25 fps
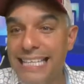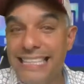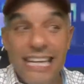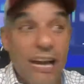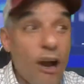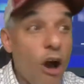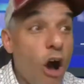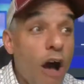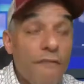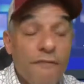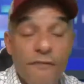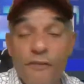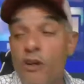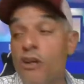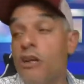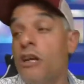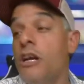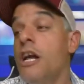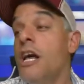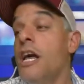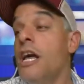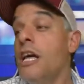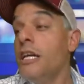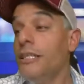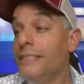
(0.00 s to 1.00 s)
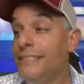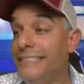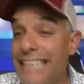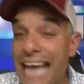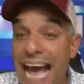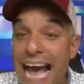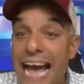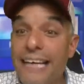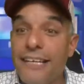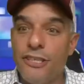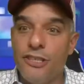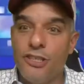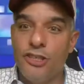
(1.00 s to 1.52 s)
They offer
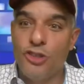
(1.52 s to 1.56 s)
data